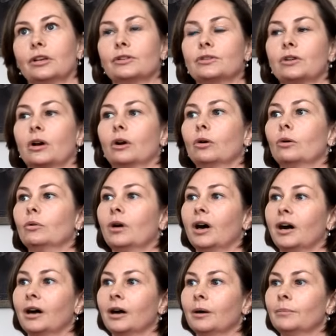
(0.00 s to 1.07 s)
So
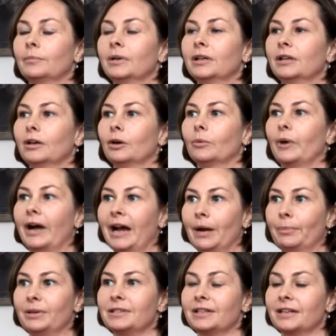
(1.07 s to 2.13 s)
um, what
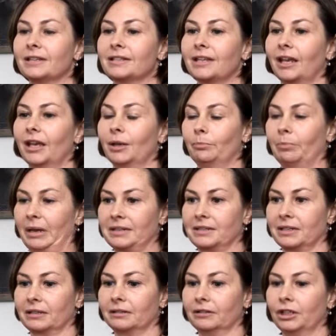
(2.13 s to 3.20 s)
happens is it
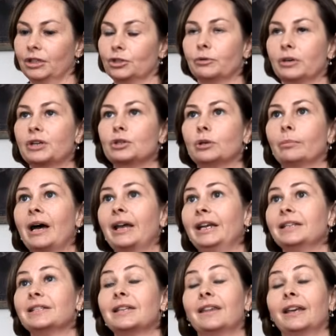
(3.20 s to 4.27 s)
basically tricks your
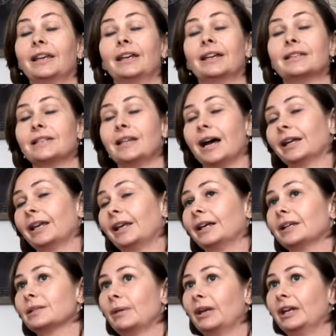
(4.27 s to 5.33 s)
body into thinking it's not
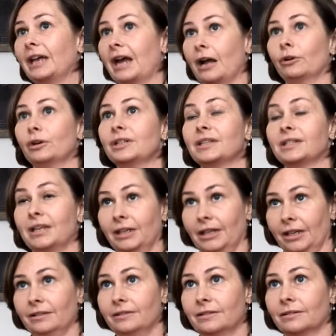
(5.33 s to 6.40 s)
getting as many calories as it
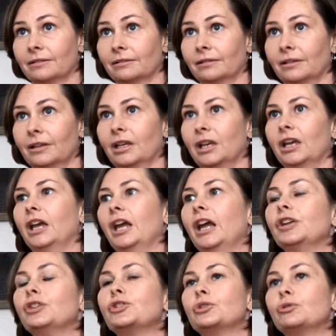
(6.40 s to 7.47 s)
needs
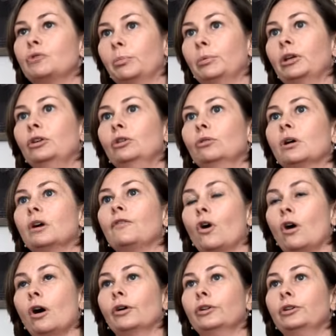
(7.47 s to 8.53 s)
it's stripping you of
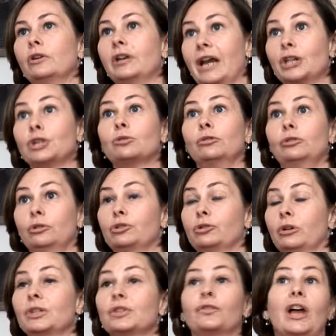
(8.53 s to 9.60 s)
all your natural
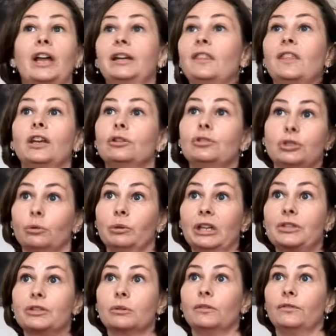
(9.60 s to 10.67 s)
nutrients for anything you do
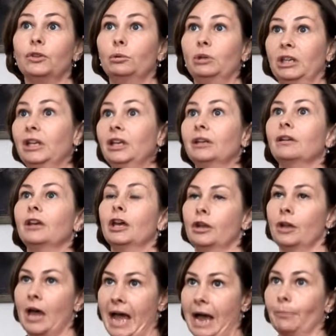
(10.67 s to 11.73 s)
eat. So if you eat
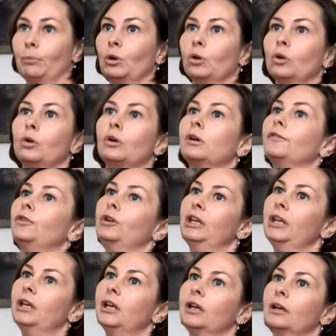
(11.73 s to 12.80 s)
an apple or if you're
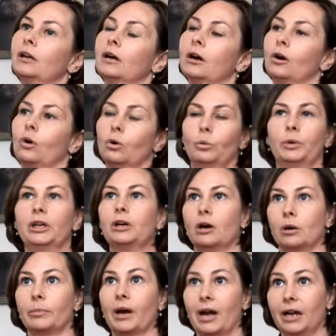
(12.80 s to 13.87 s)
eating a whole wheat
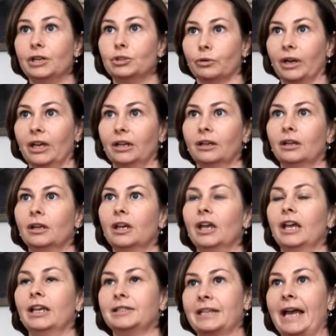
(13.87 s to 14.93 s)
carbohydrate,
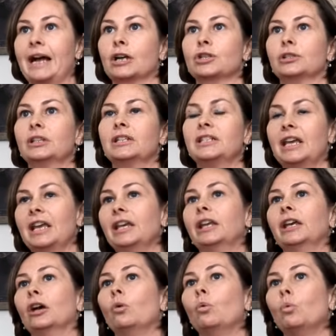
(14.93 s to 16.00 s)
it's actually
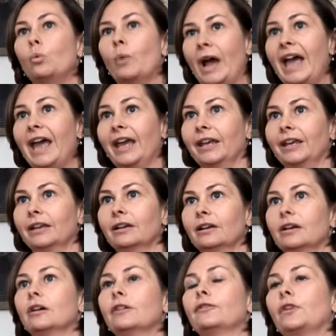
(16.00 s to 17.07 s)
taking away
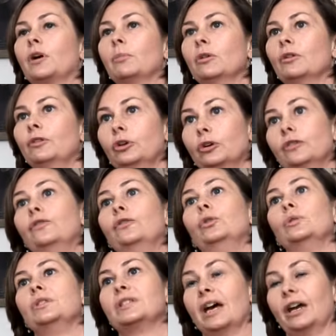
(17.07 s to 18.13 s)
from the good
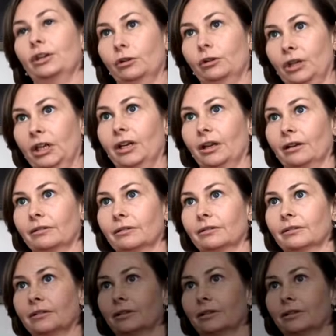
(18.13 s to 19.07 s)
foods that you're eating.